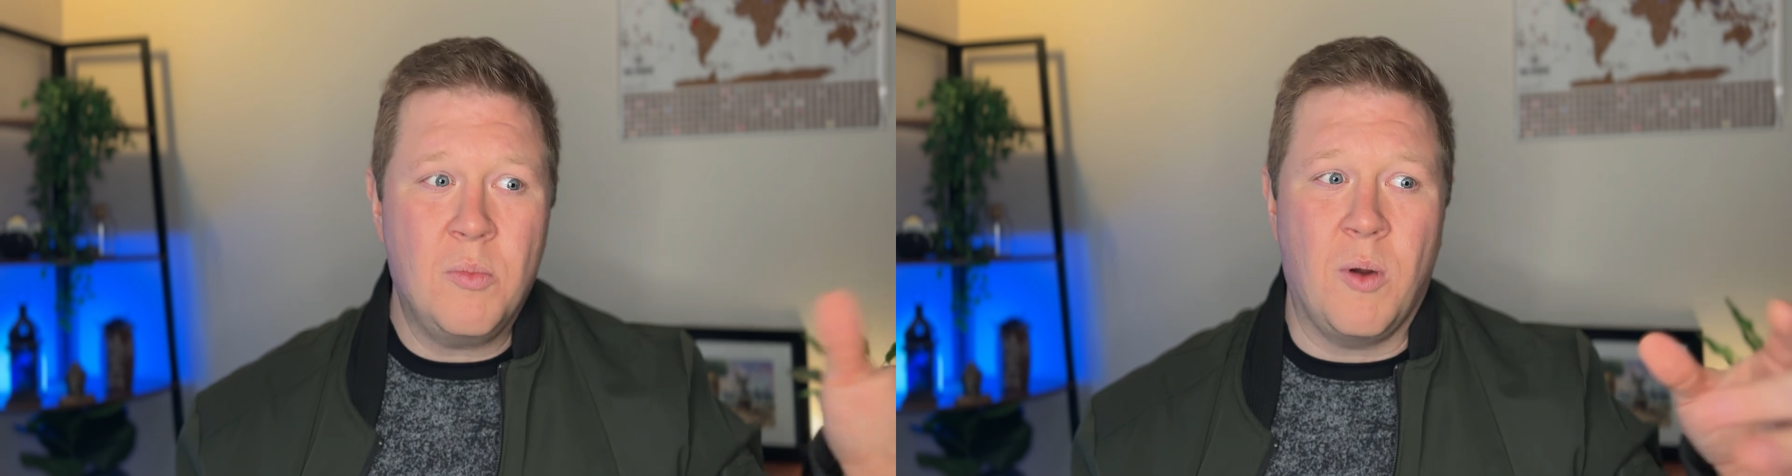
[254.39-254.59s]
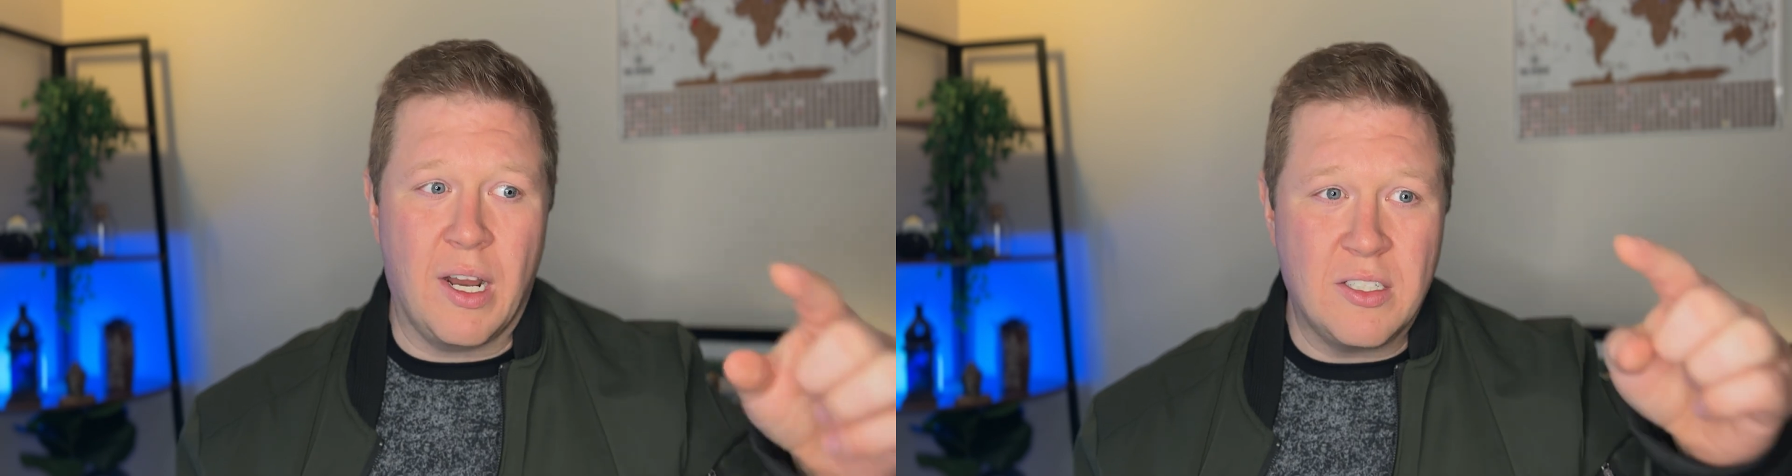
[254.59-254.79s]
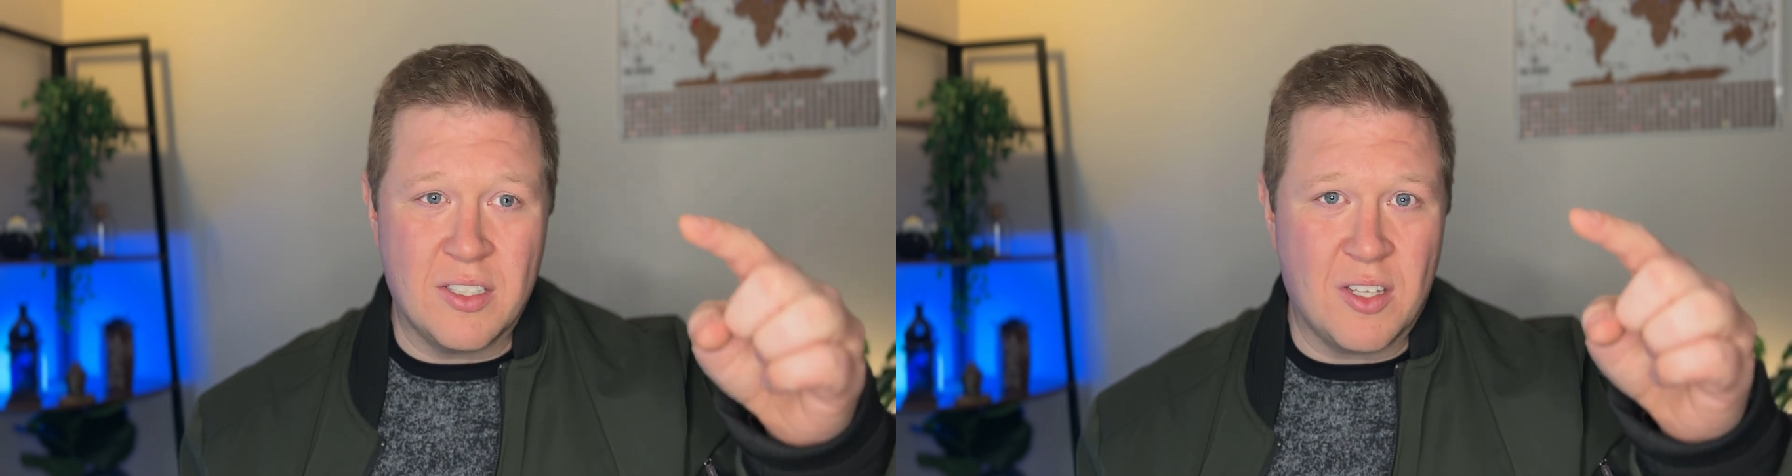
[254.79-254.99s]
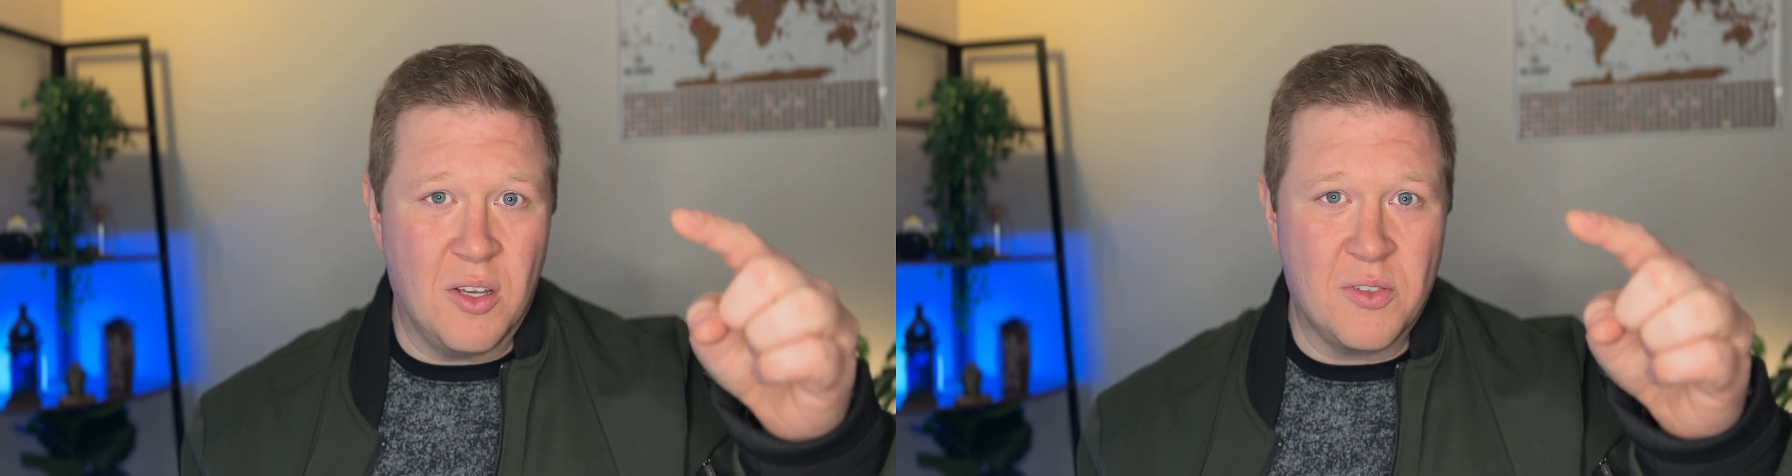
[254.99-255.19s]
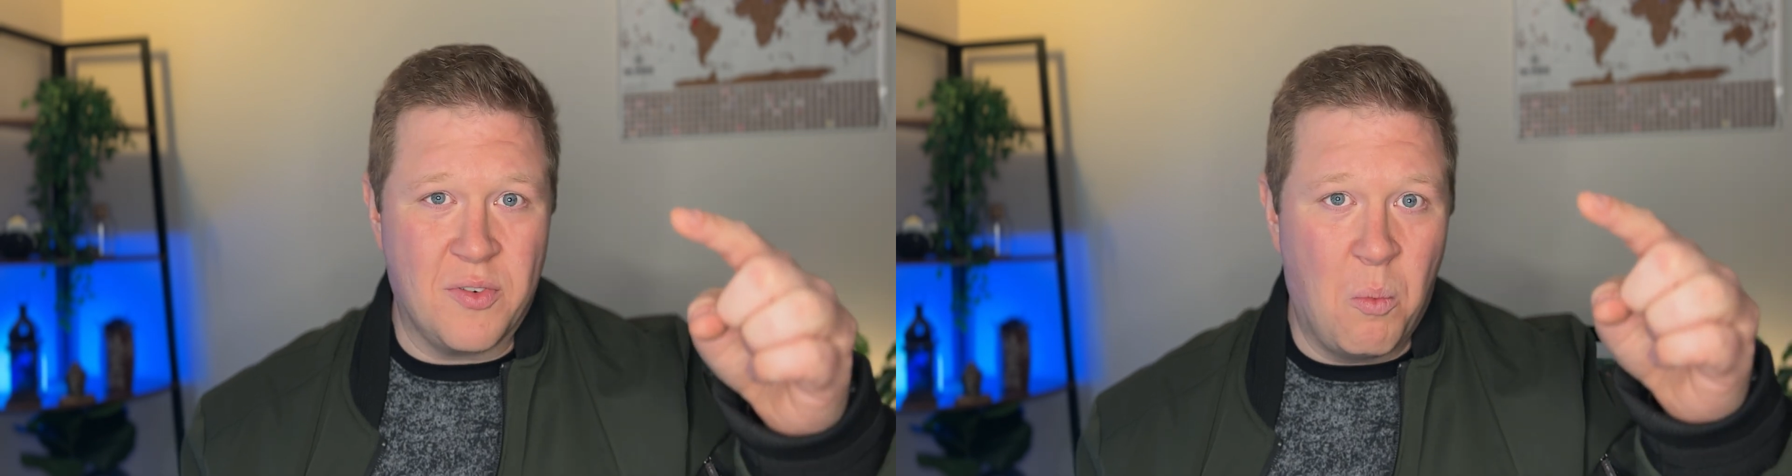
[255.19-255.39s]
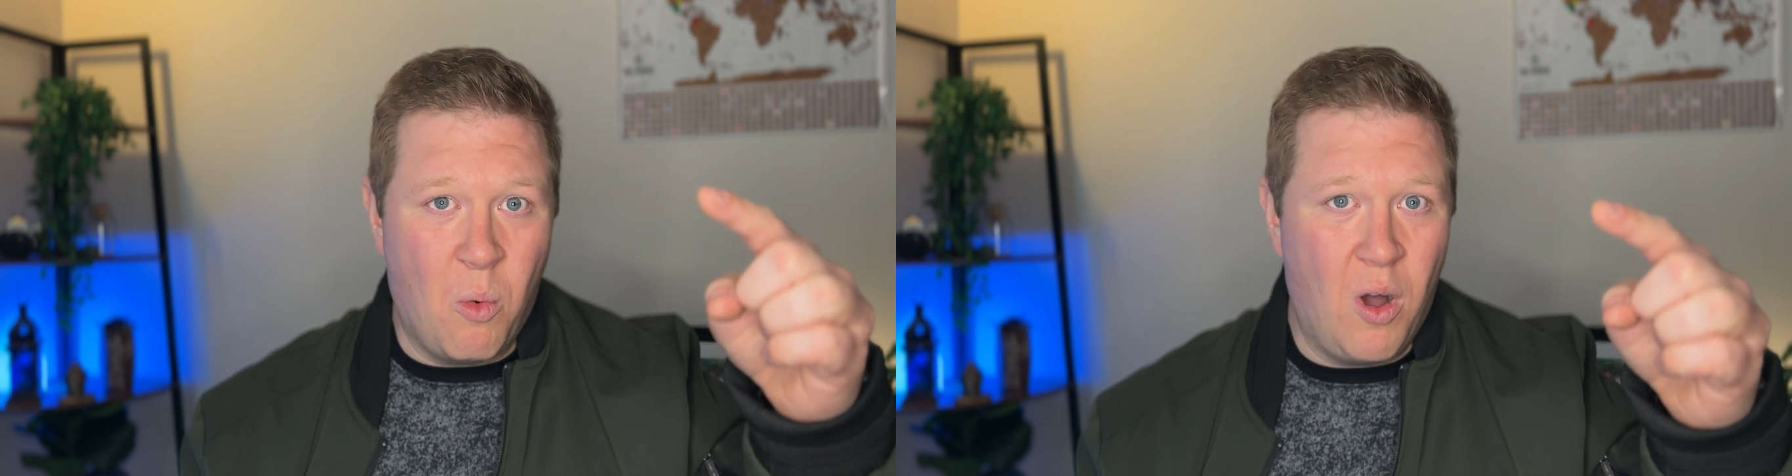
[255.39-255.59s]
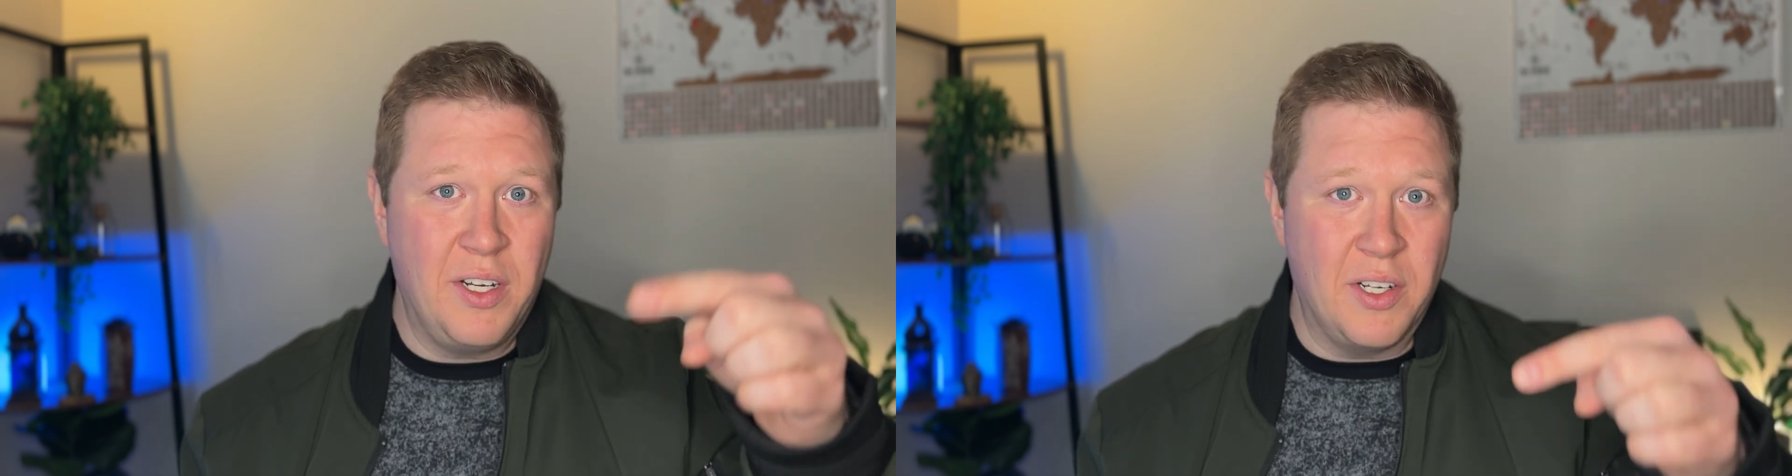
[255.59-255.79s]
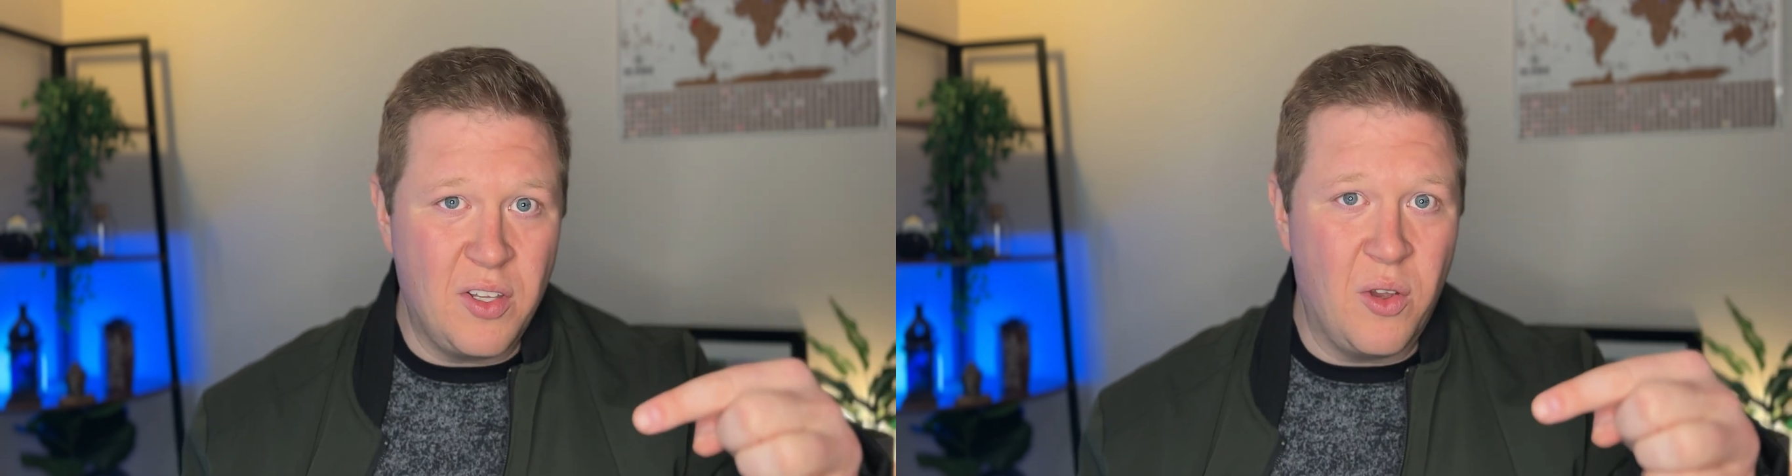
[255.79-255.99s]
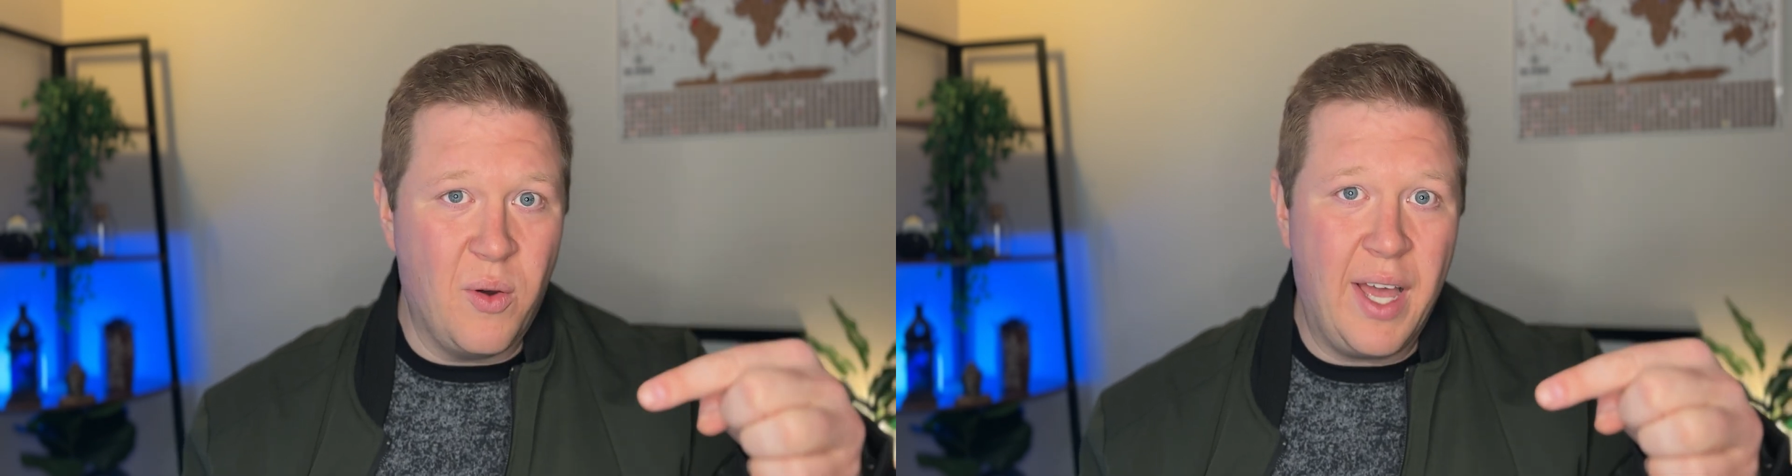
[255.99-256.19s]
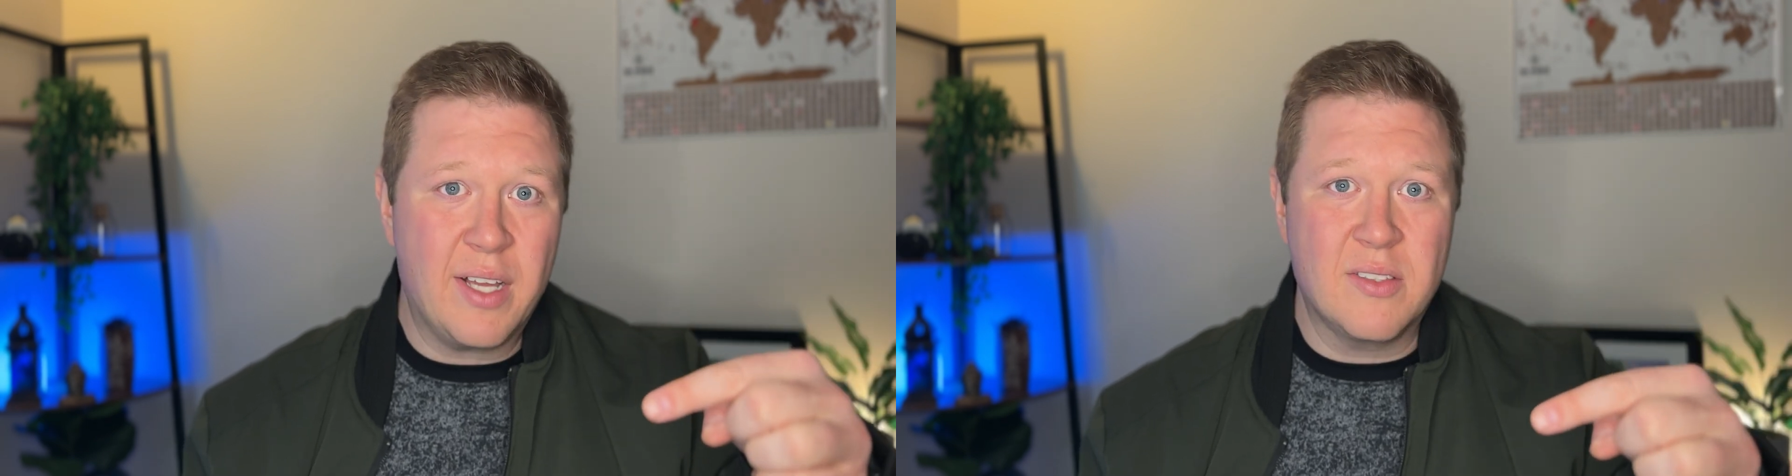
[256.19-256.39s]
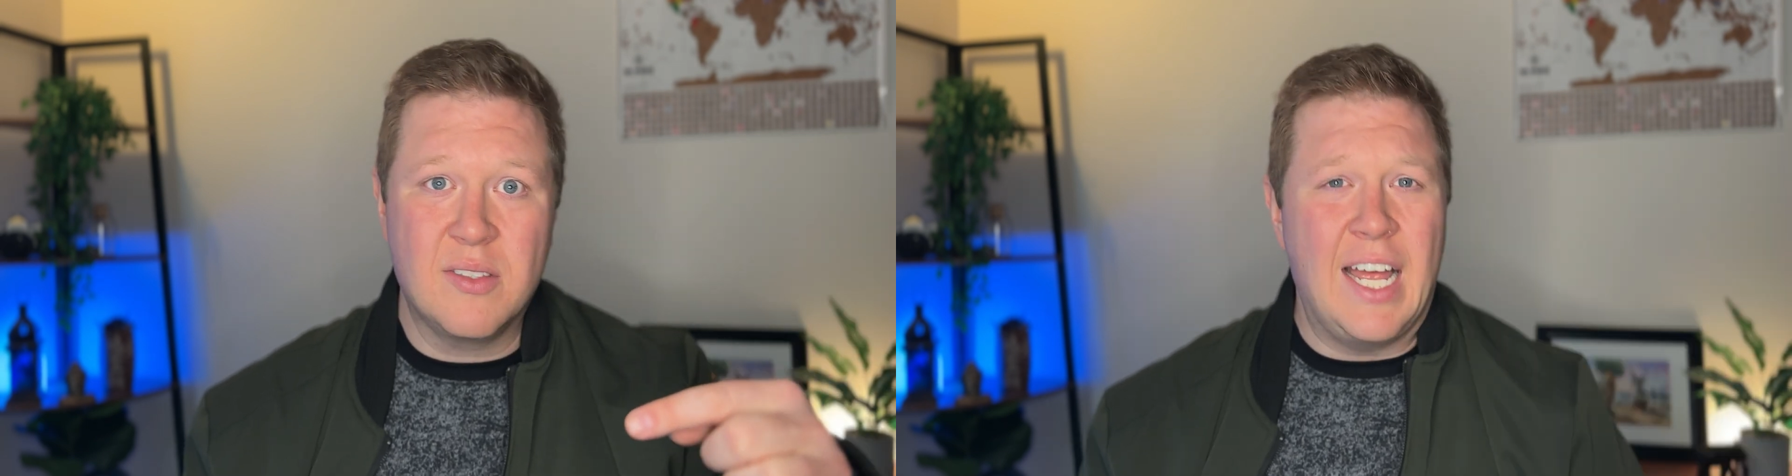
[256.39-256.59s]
where it just goes from 1 to 2x.